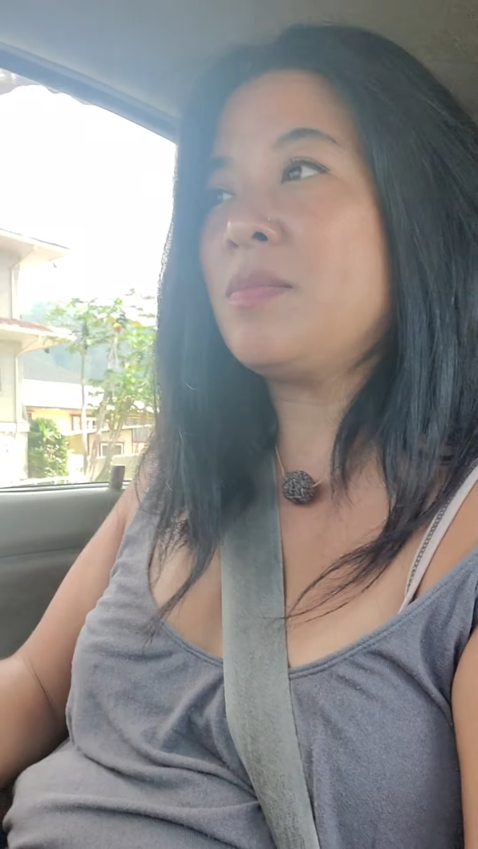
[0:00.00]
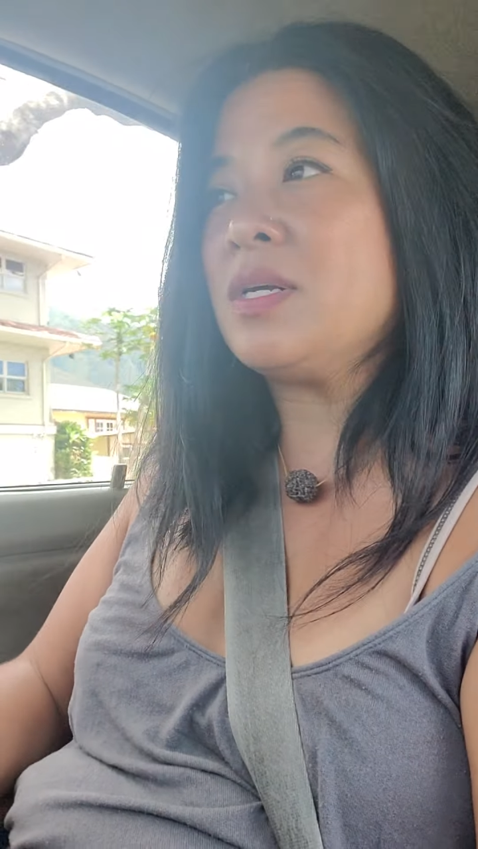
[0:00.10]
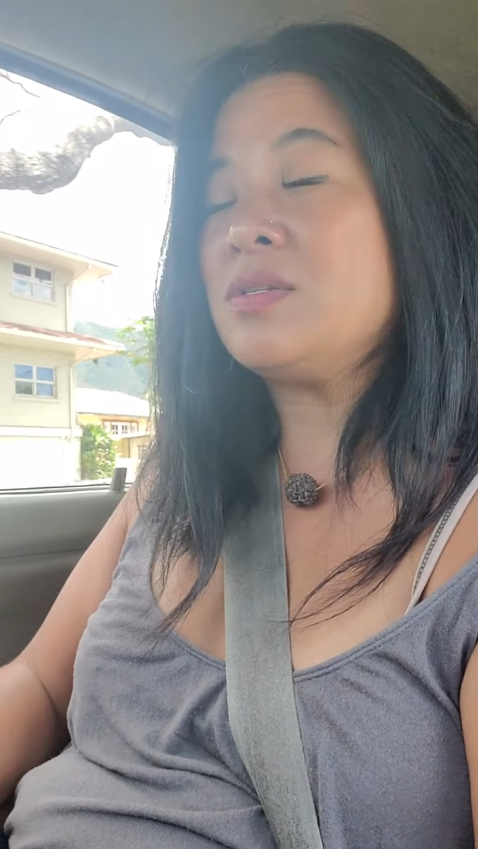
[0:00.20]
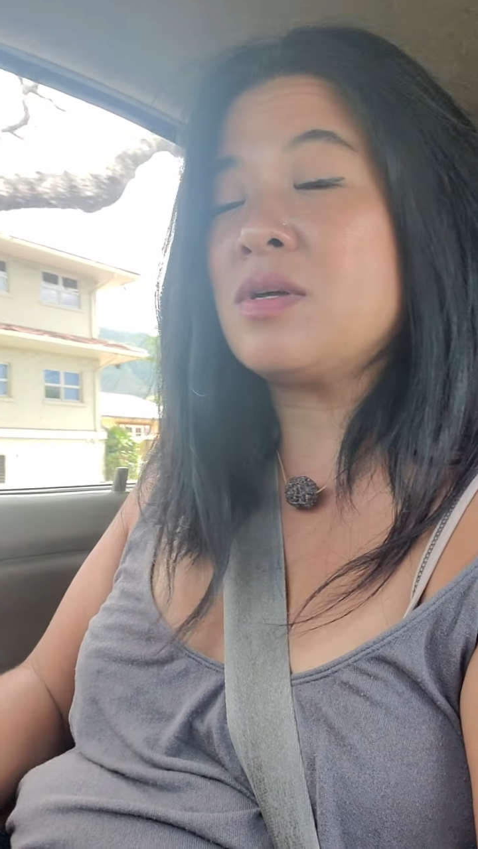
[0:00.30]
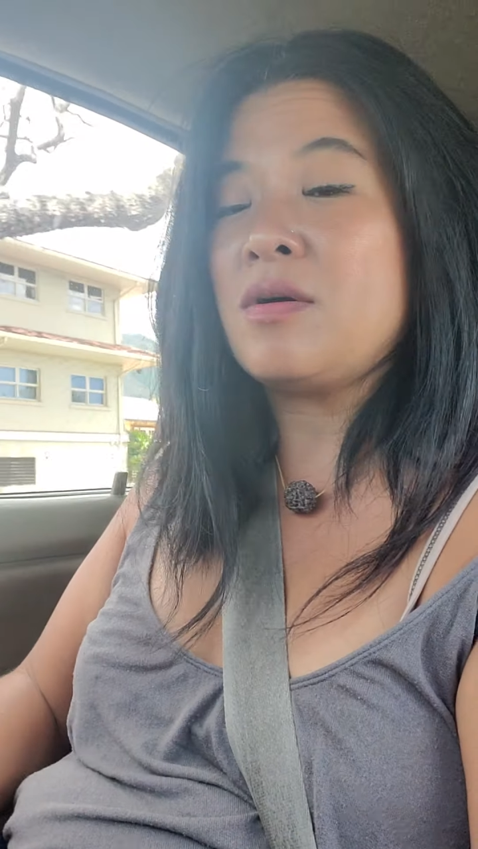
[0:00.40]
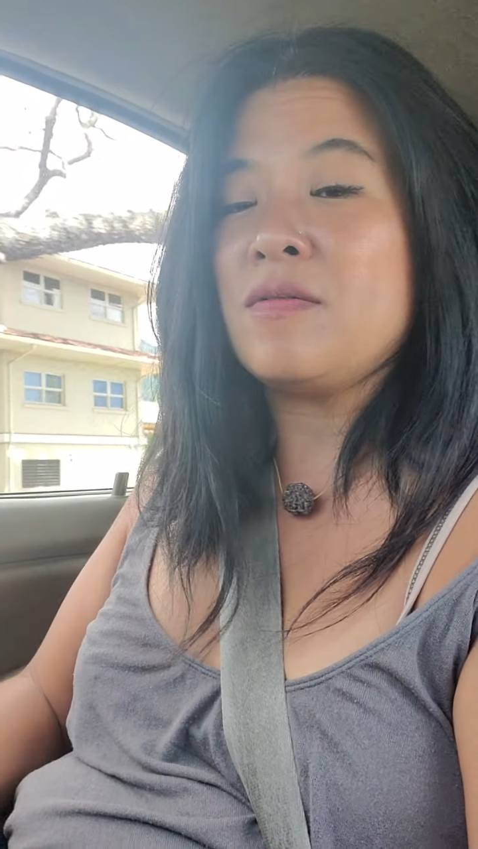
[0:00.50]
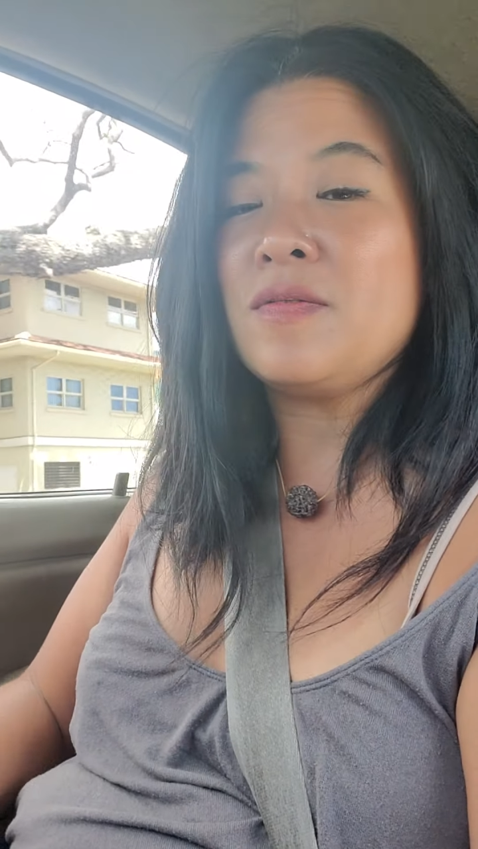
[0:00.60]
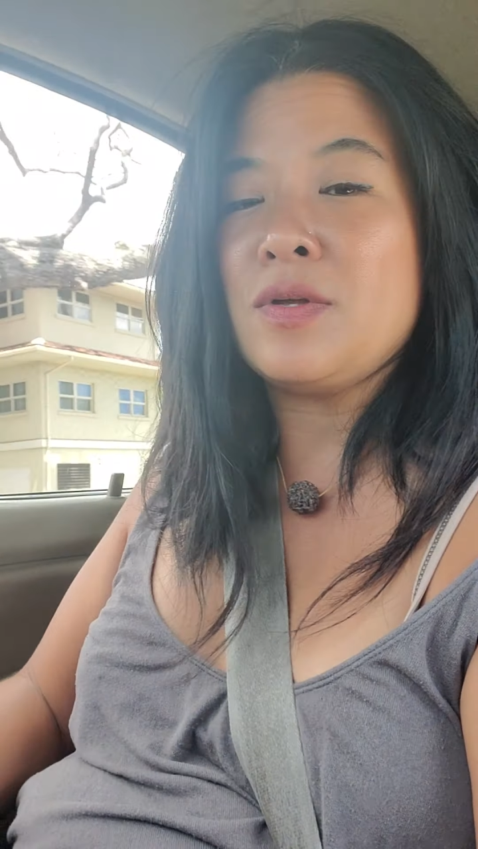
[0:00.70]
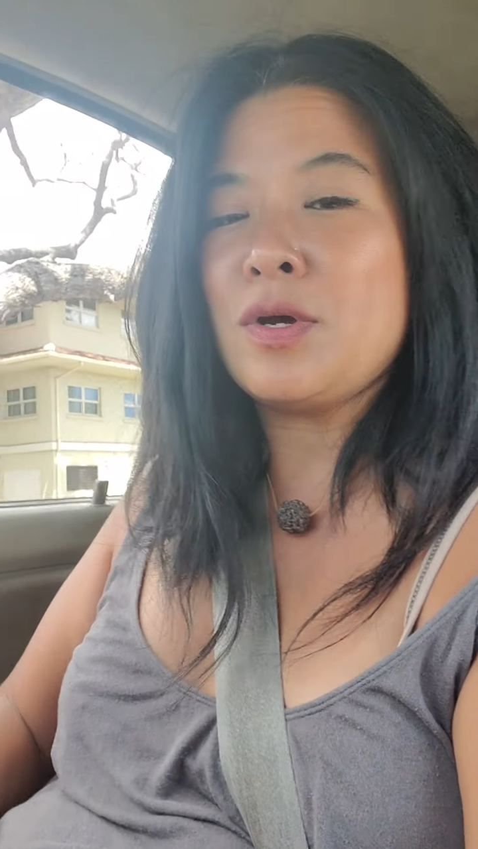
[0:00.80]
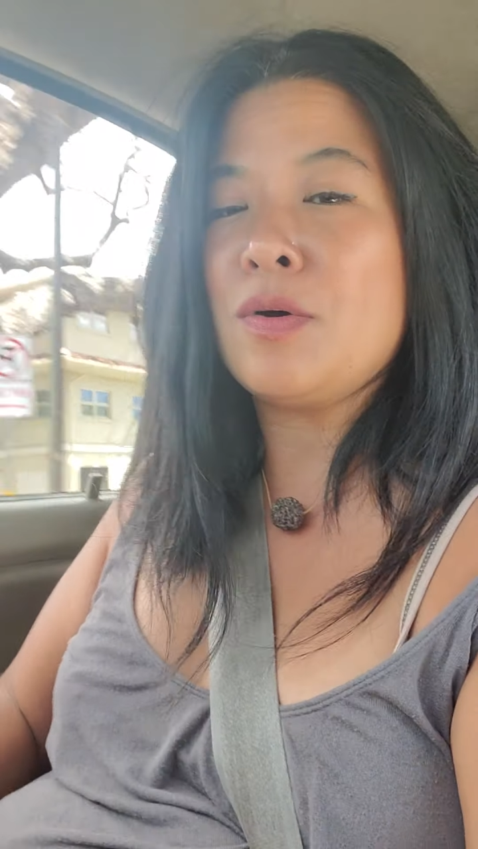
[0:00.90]
myself
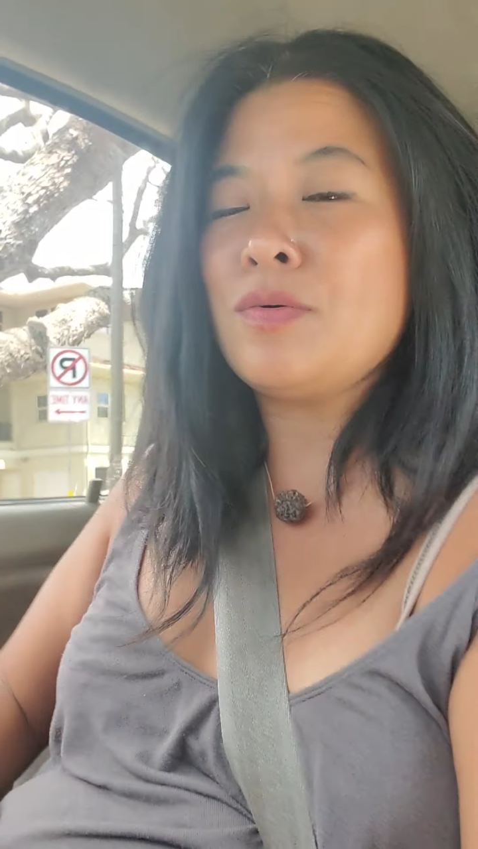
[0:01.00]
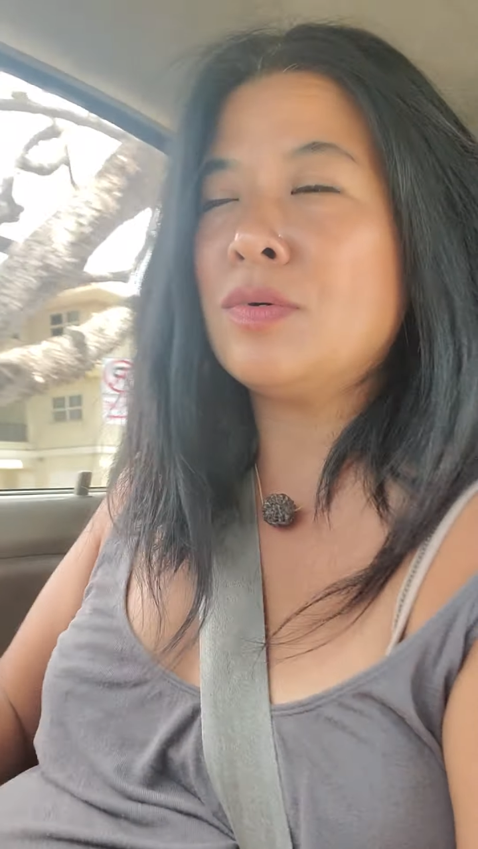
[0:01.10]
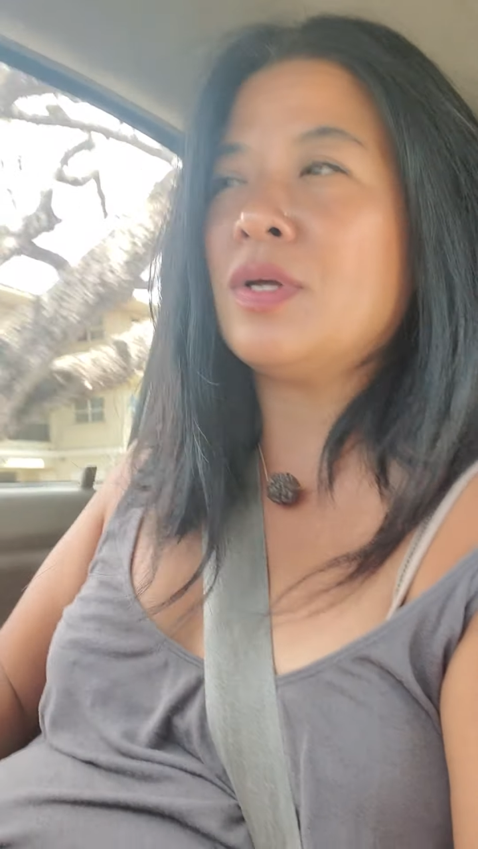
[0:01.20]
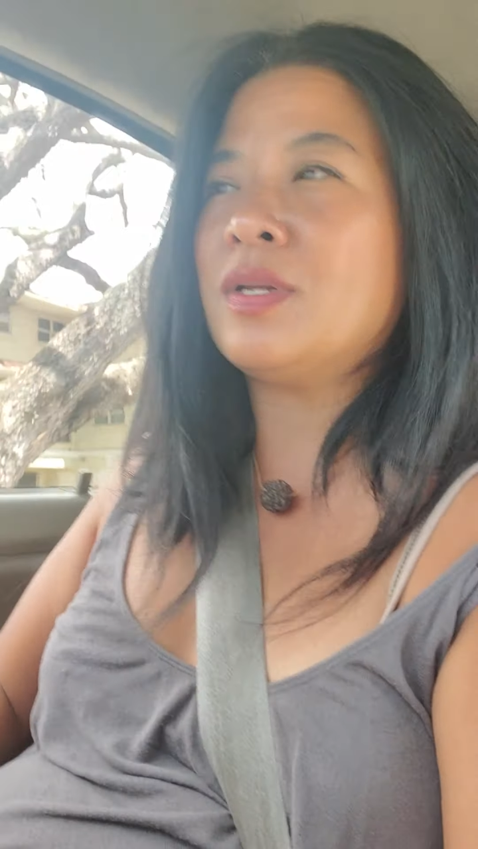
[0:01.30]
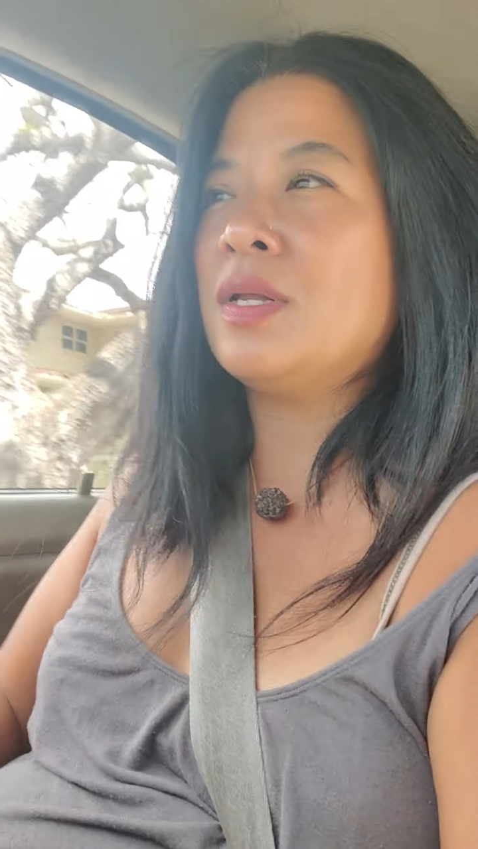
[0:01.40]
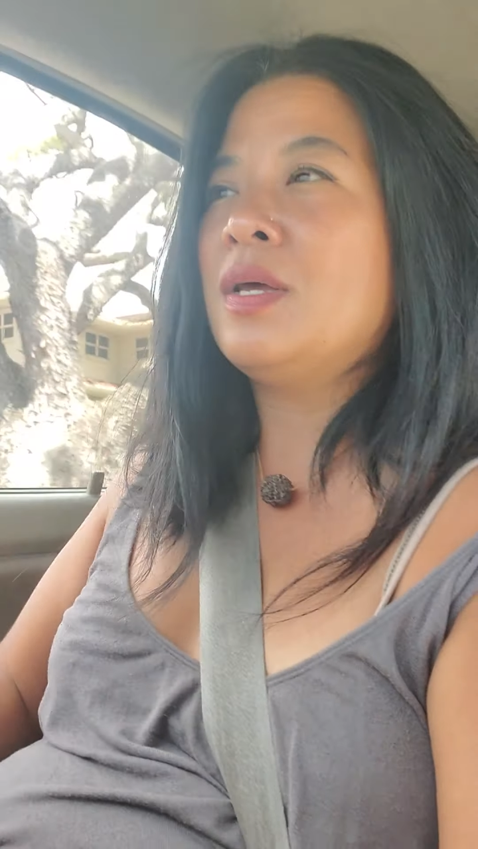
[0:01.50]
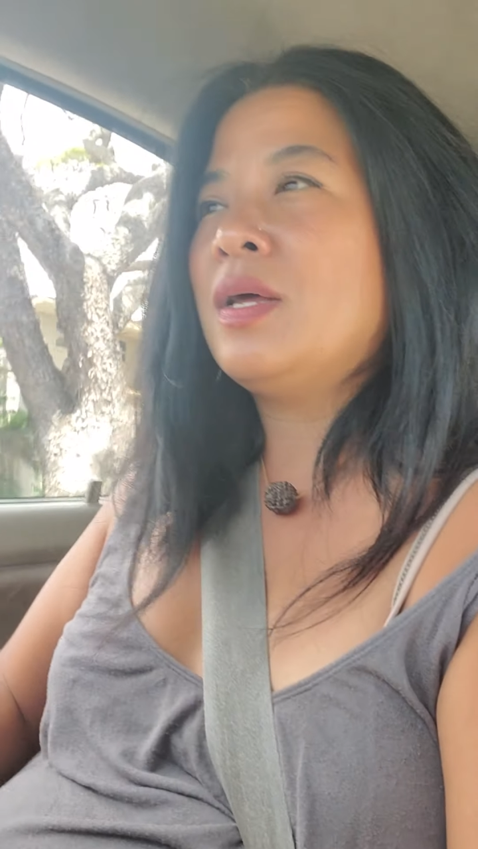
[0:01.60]
you know and